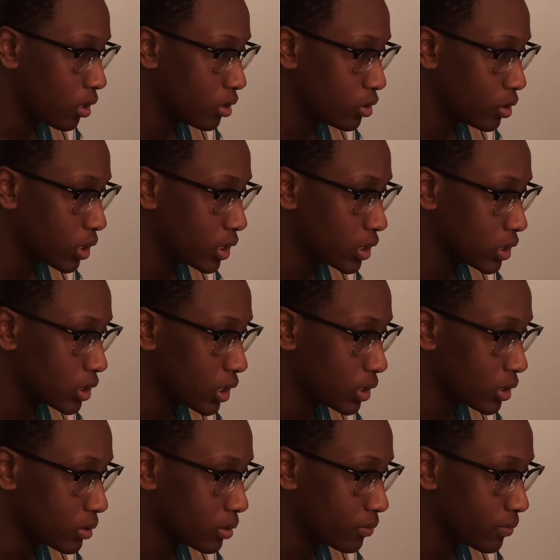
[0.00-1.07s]
You can just touch up
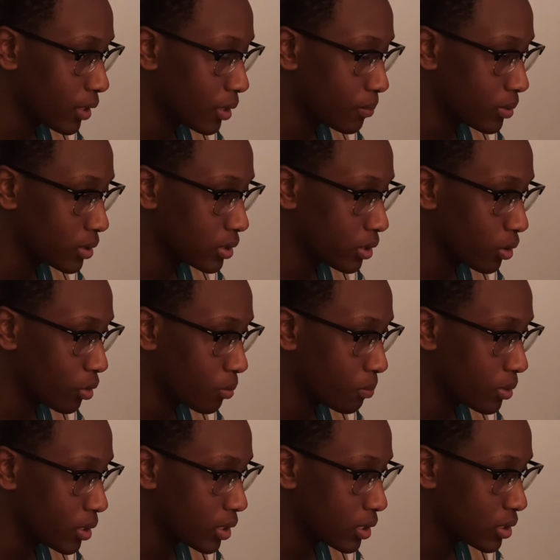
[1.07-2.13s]
the vibrance a little
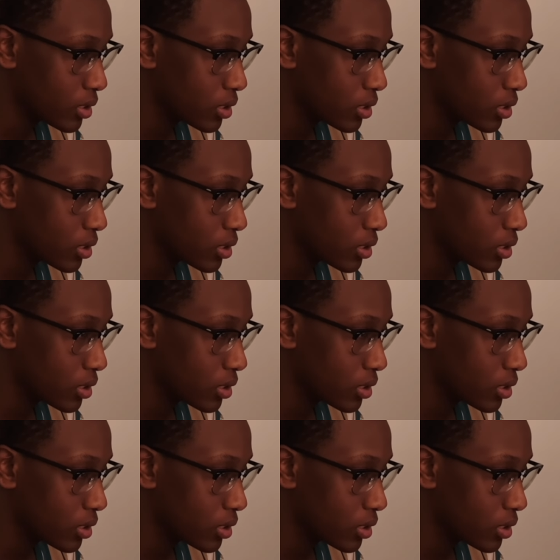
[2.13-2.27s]
bit.